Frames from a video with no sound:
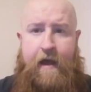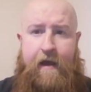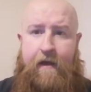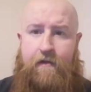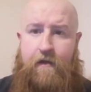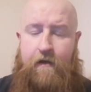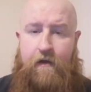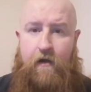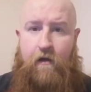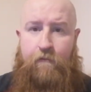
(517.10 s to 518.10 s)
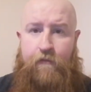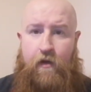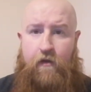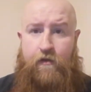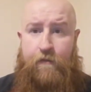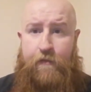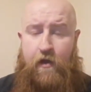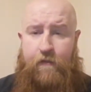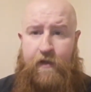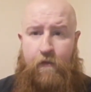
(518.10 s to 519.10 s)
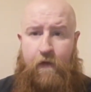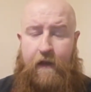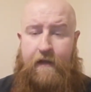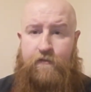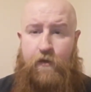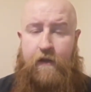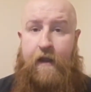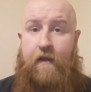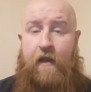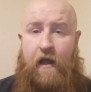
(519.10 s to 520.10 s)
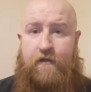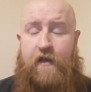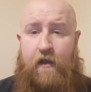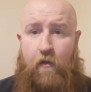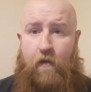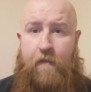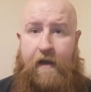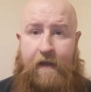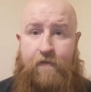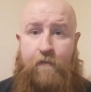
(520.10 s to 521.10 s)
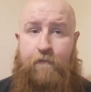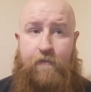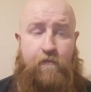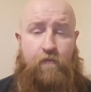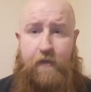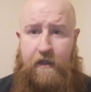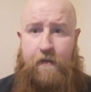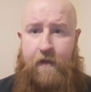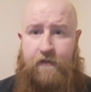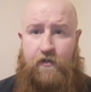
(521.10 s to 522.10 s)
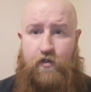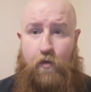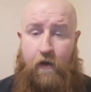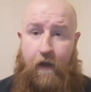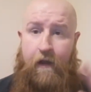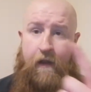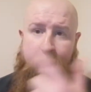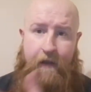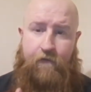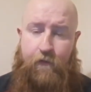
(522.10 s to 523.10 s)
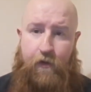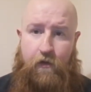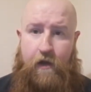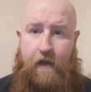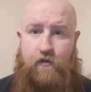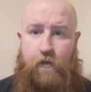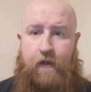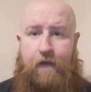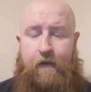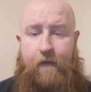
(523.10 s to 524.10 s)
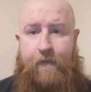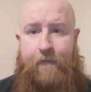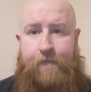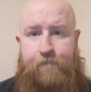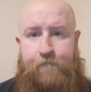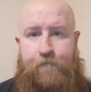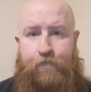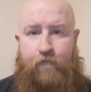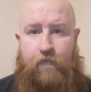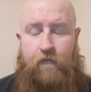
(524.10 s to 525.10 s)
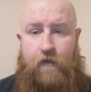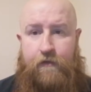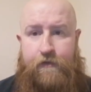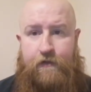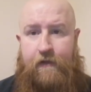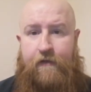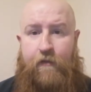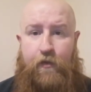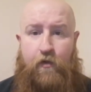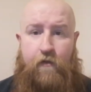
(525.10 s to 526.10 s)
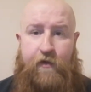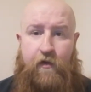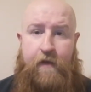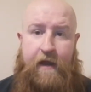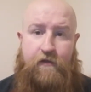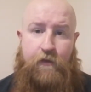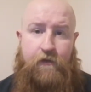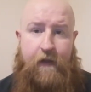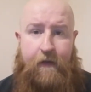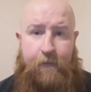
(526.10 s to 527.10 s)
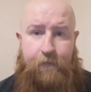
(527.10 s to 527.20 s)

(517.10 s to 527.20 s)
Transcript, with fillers: aired on the Birmingham one last Monday. I tell you what might even beat the Manchester one: Liverpool next week there's Liverpool coming up next Monday.